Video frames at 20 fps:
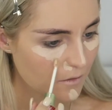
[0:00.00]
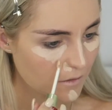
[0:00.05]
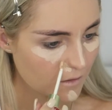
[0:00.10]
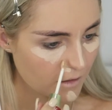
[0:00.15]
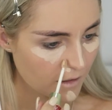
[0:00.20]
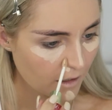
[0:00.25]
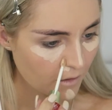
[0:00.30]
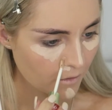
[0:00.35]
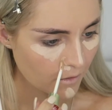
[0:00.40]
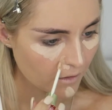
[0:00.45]

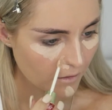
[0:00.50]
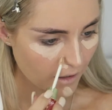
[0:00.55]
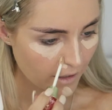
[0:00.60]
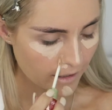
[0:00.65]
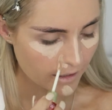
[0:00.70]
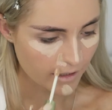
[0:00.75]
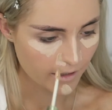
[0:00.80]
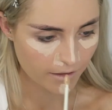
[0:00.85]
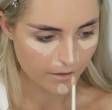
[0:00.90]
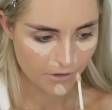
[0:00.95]
It's nothing
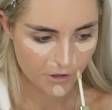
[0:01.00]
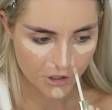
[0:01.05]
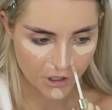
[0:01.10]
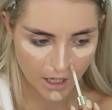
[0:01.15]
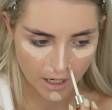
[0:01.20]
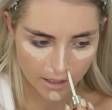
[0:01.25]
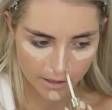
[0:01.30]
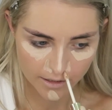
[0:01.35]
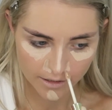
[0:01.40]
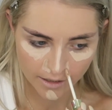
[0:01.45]
like your
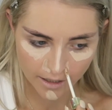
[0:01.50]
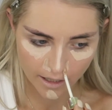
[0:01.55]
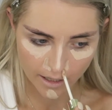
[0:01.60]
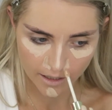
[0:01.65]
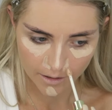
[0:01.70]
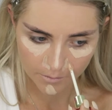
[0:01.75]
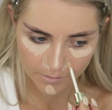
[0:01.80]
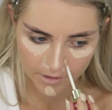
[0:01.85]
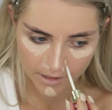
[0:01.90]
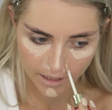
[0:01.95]

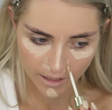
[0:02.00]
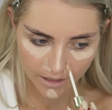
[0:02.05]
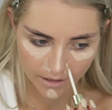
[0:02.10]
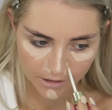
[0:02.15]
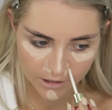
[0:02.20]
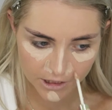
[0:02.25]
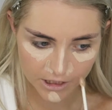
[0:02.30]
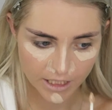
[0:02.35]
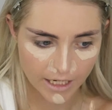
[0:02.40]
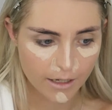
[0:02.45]

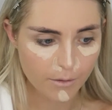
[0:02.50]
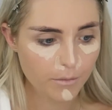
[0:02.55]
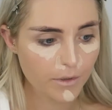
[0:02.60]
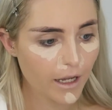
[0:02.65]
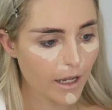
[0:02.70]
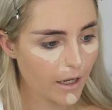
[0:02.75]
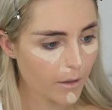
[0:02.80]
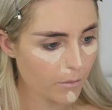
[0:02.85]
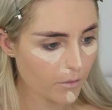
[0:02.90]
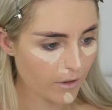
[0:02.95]
Tarte Shape
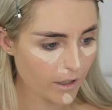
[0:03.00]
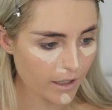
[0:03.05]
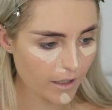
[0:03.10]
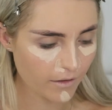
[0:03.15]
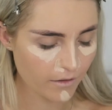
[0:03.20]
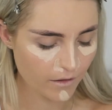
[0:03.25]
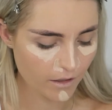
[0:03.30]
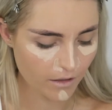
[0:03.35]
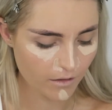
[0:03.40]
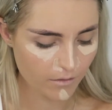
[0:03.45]
Tape or
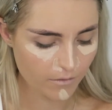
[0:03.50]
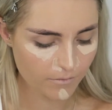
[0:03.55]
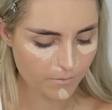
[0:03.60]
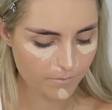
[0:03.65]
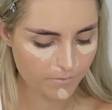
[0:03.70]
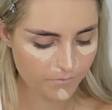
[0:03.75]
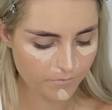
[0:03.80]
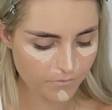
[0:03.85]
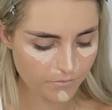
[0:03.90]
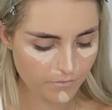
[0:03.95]
anything,
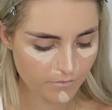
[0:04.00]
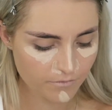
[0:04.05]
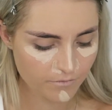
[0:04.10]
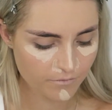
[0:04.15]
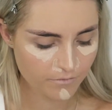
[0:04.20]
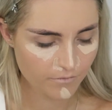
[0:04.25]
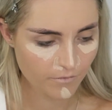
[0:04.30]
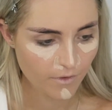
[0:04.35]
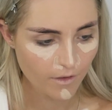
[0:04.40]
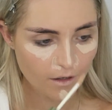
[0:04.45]

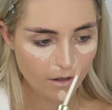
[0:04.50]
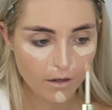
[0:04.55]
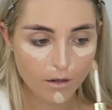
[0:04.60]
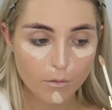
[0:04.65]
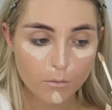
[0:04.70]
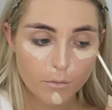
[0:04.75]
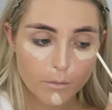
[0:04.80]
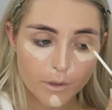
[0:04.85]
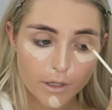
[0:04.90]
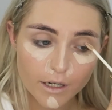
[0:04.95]

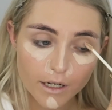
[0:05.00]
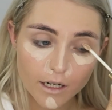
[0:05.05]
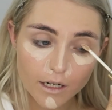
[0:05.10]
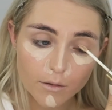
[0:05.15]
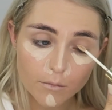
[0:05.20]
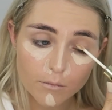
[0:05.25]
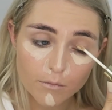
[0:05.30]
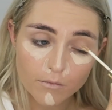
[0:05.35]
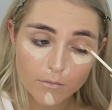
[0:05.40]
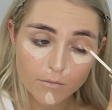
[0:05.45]
but
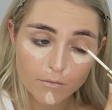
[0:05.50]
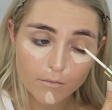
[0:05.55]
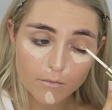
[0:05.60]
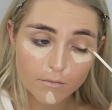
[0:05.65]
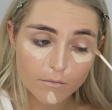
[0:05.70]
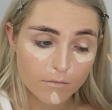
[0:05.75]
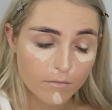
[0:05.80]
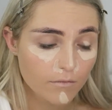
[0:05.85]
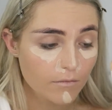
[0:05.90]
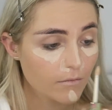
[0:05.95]

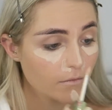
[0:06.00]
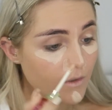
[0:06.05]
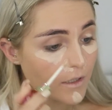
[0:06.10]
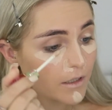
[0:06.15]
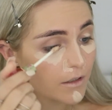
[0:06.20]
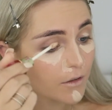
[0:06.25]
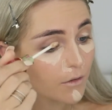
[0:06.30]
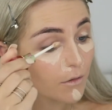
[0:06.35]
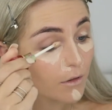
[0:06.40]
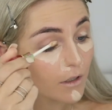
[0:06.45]

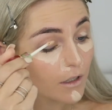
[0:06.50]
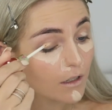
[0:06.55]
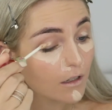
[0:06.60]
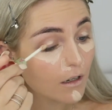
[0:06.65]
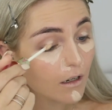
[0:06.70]
it is really